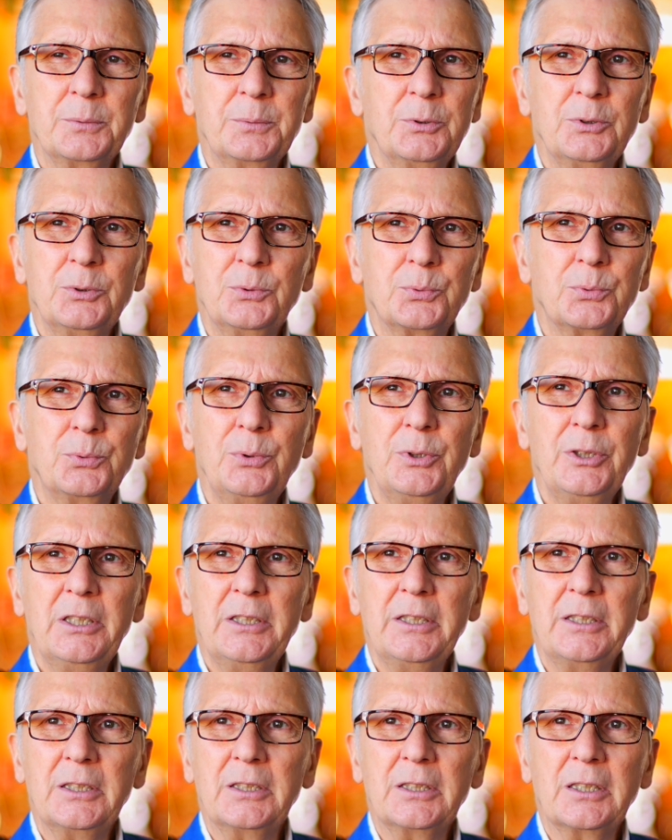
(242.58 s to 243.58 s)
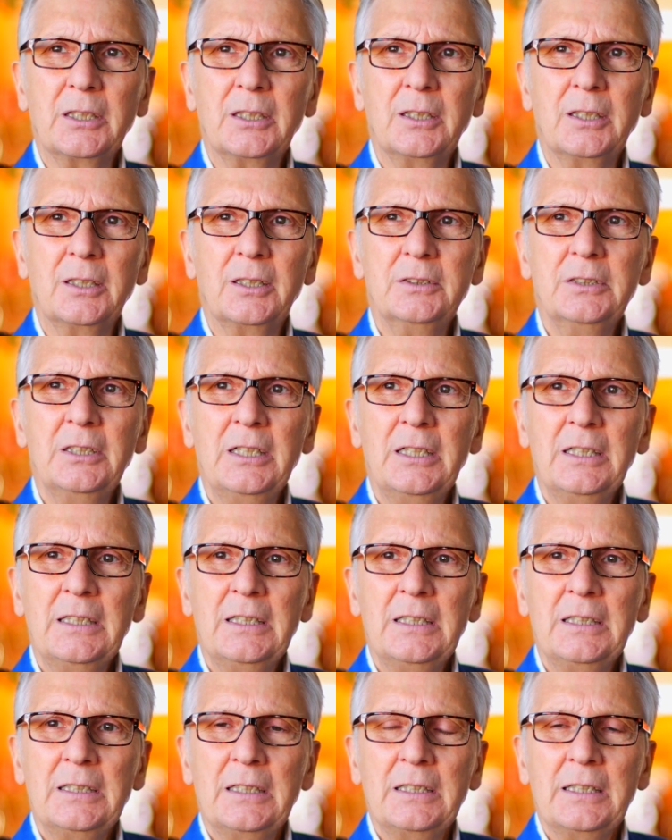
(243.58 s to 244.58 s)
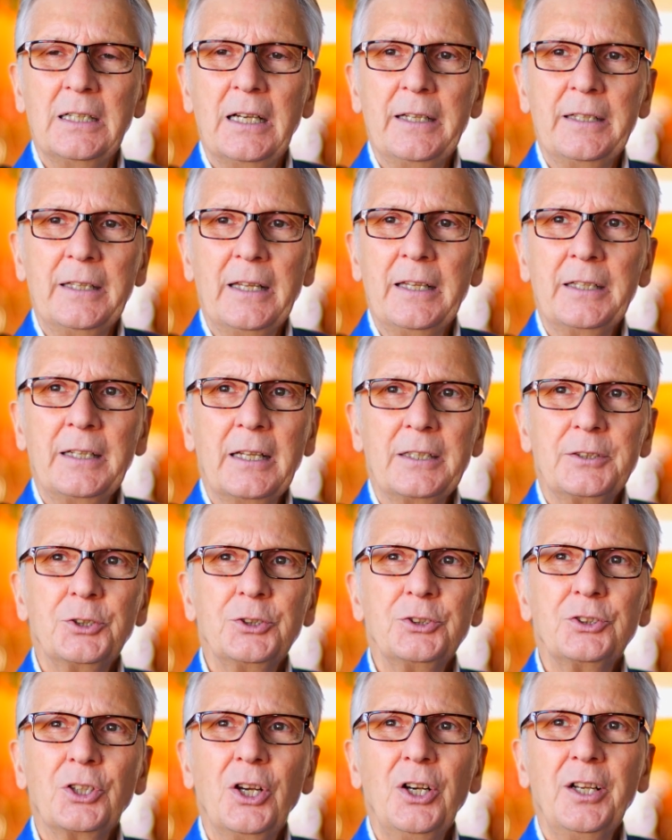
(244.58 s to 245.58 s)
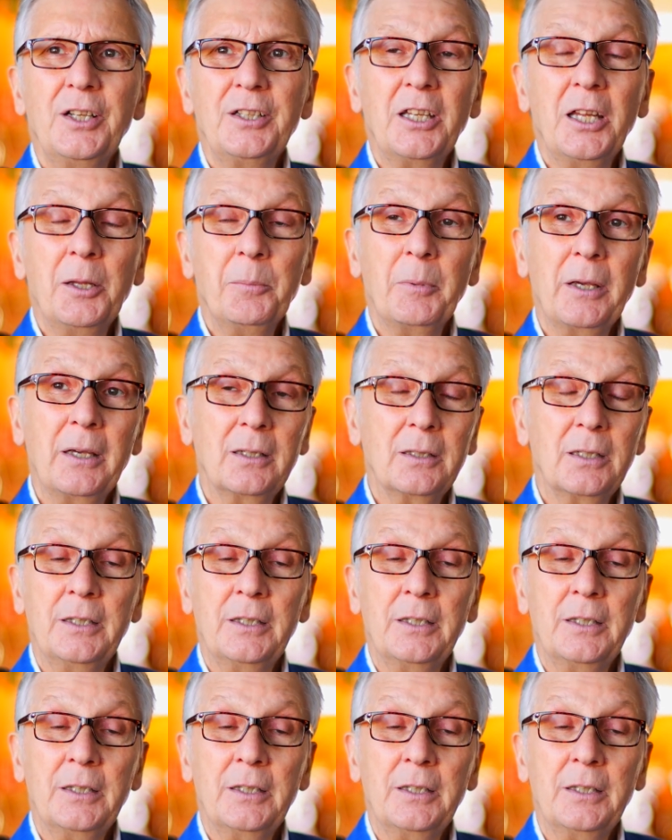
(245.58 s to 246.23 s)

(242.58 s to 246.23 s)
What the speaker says: was really, and I just got an email,